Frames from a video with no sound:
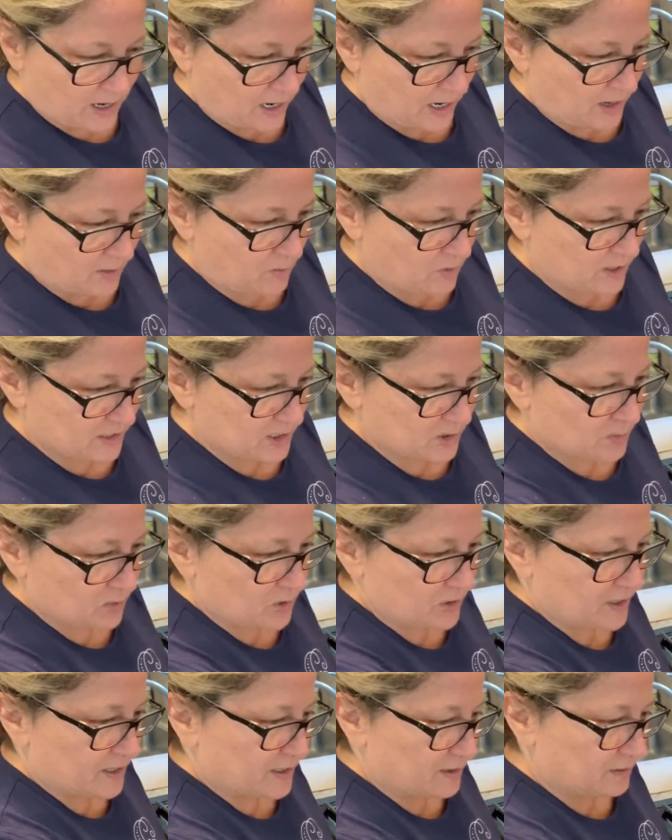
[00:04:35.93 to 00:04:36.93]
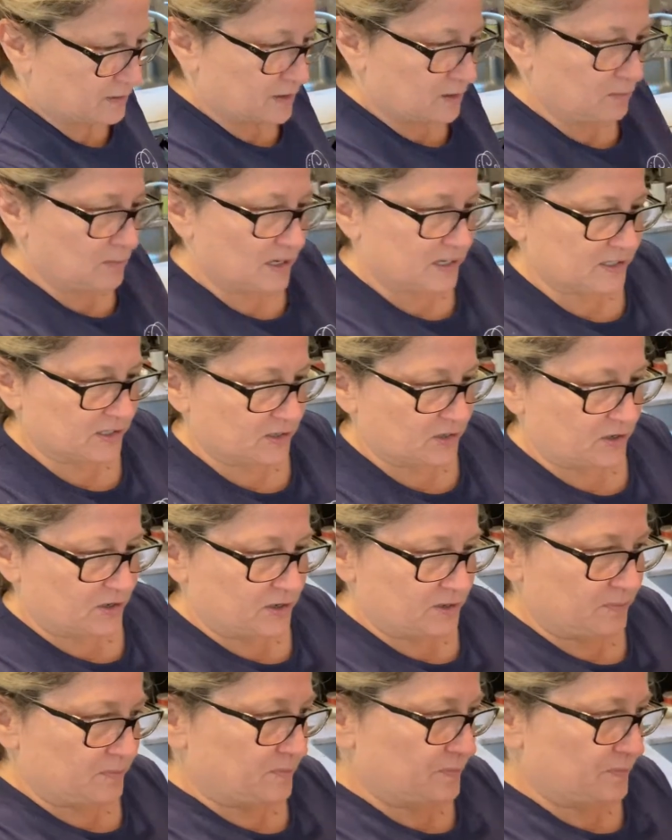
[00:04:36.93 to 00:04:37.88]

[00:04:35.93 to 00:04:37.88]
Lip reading: I want to put in a little mustard.